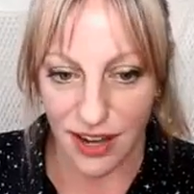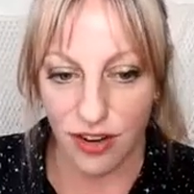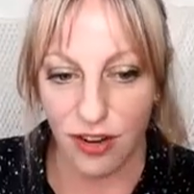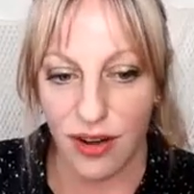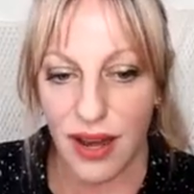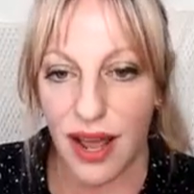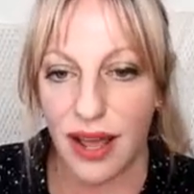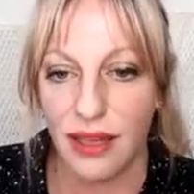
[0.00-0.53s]
and
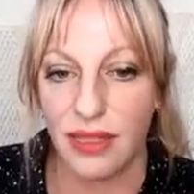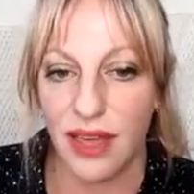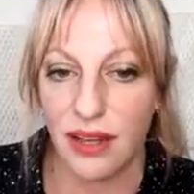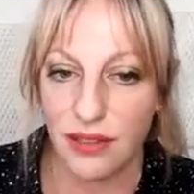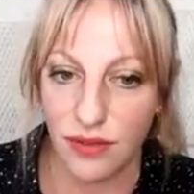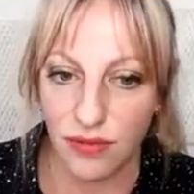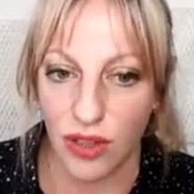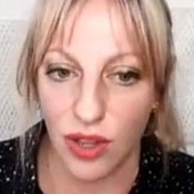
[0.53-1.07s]
your ninth
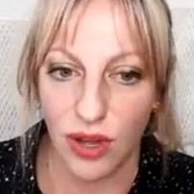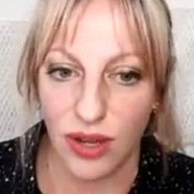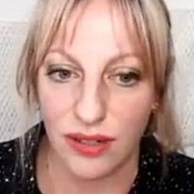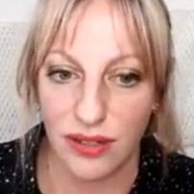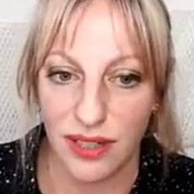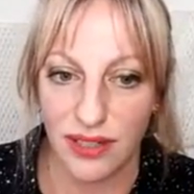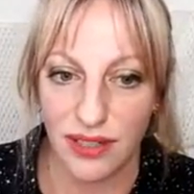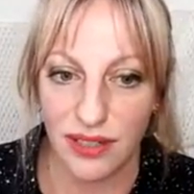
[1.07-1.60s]
house of
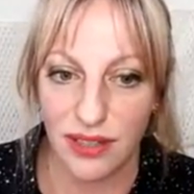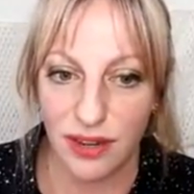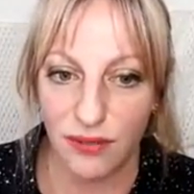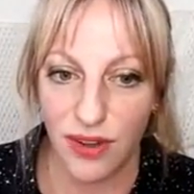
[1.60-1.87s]
long distance